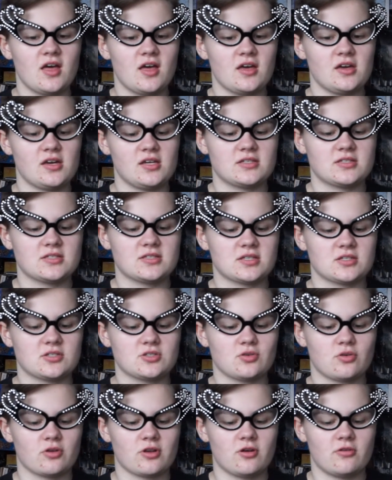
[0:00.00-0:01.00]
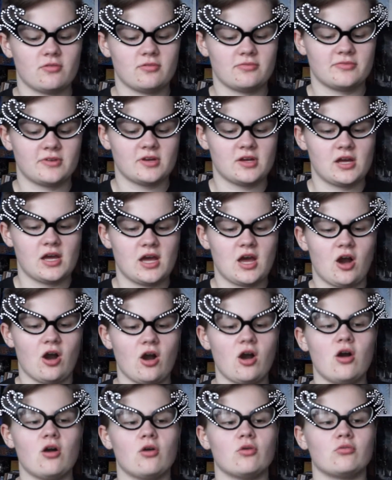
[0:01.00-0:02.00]
It's a sort of,
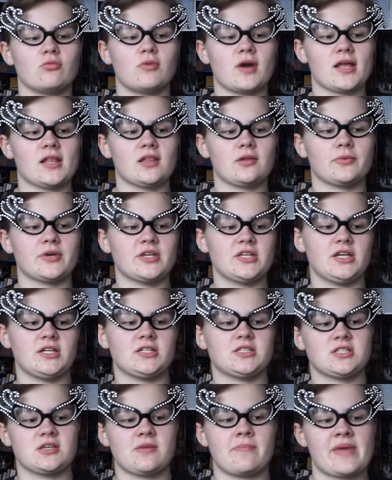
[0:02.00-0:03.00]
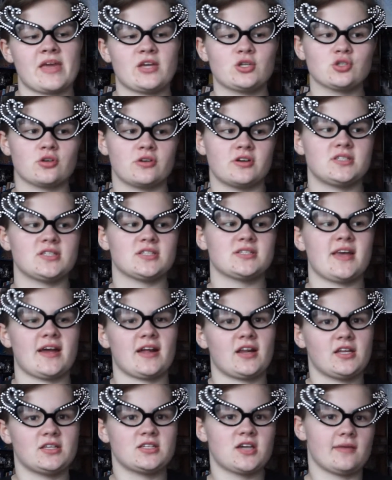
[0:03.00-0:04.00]
oh, well, we need to make sure it's
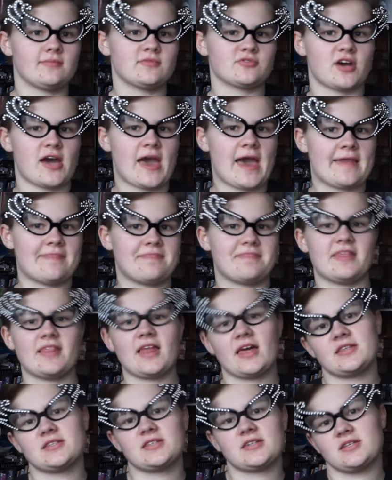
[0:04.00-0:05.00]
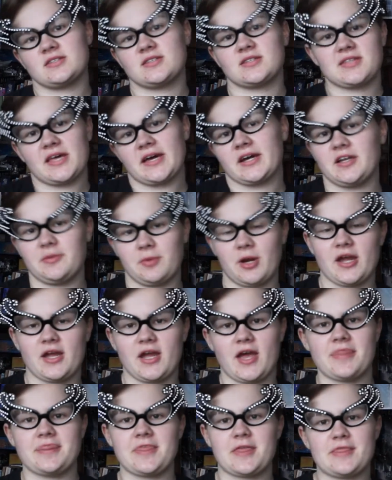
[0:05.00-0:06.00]
exactly timed right and the lighting is exactly right
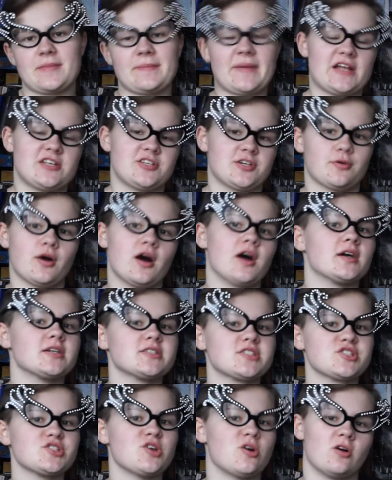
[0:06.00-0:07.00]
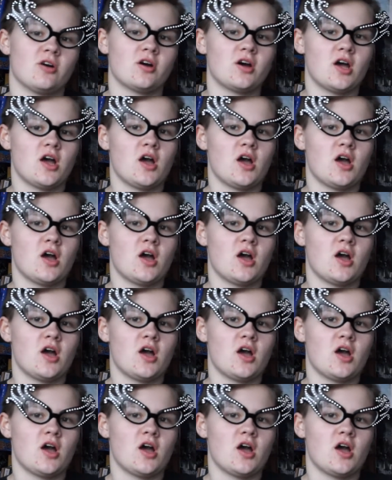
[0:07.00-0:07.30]
and then the magic works, not